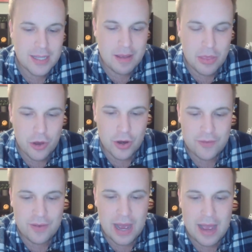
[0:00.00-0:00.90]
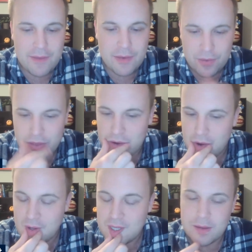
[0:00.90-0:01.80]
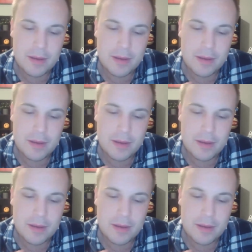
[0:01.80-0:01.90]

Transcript: They made thirty-five free throws.